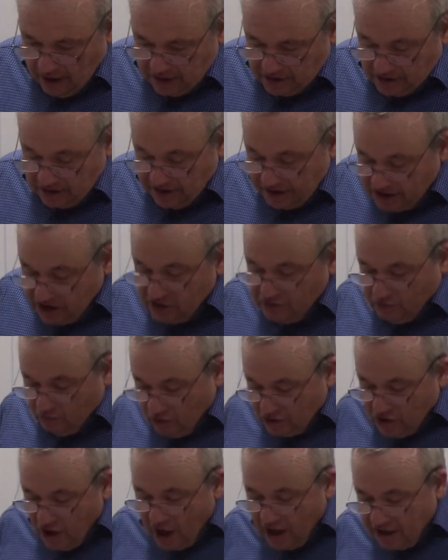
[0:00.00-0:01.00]
so
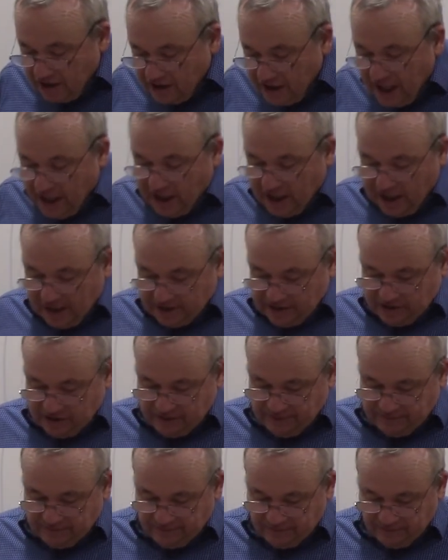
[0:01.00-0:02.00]
we're talking decades.
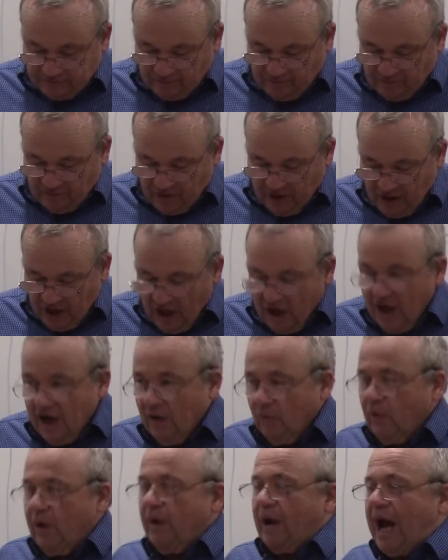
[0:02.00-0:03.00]

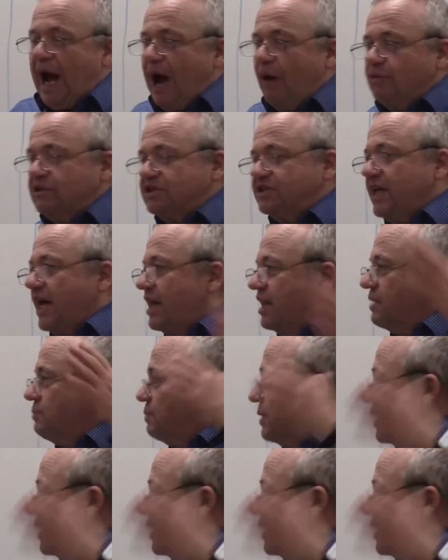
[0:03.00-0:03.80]
I was telling